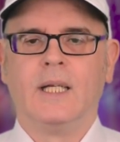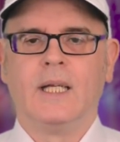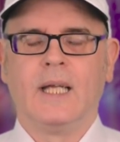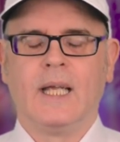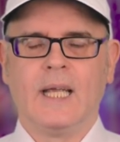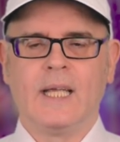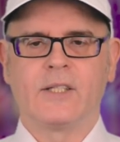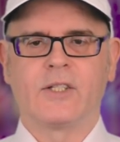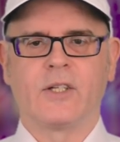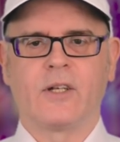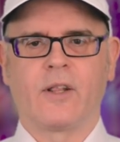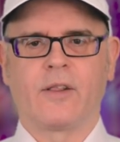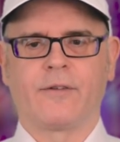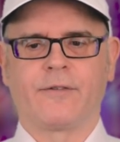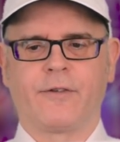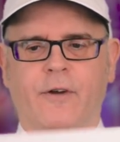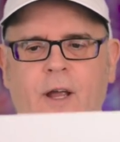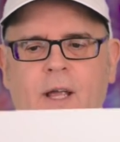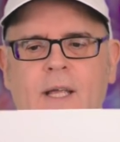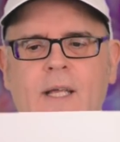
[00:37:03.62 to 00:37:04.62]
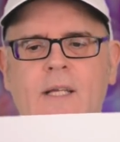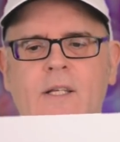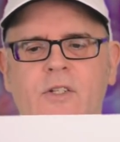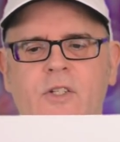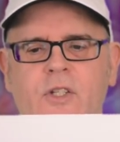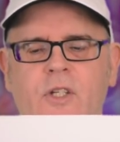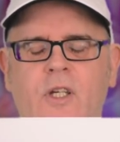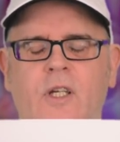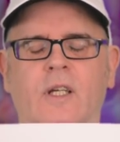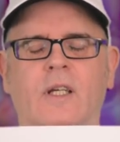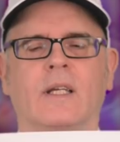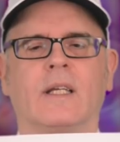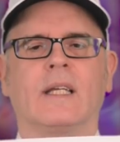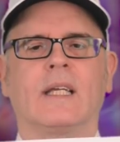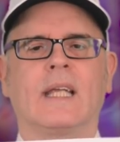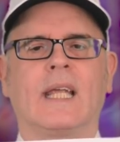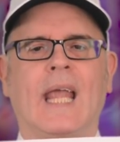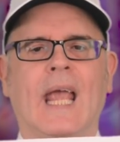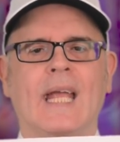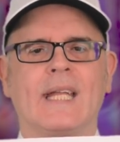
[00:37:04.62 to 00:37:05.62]
Here's another phrase
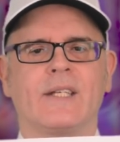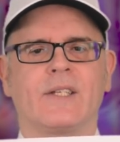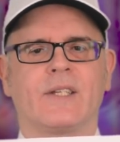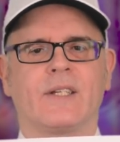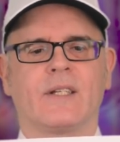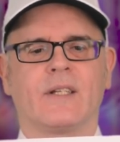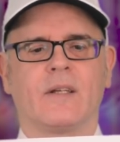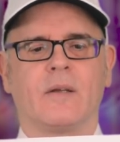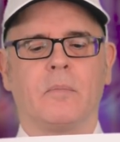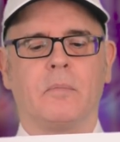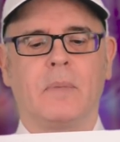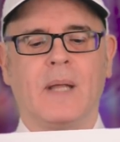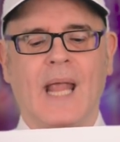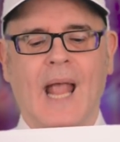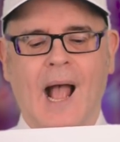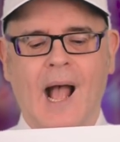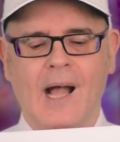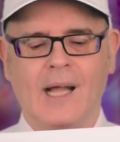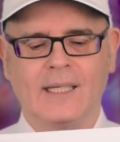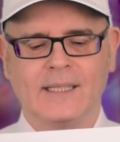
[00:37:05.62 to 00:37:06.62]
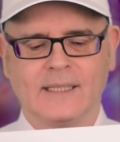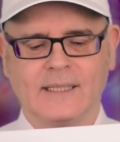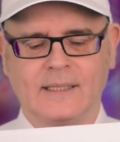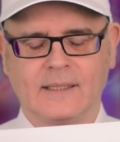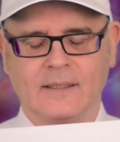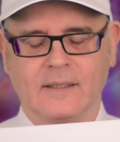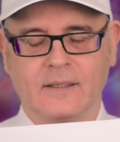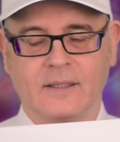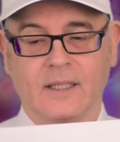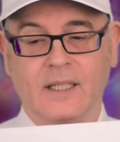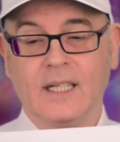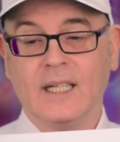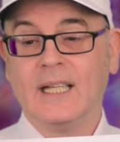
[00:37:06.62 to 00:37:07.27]
get behind.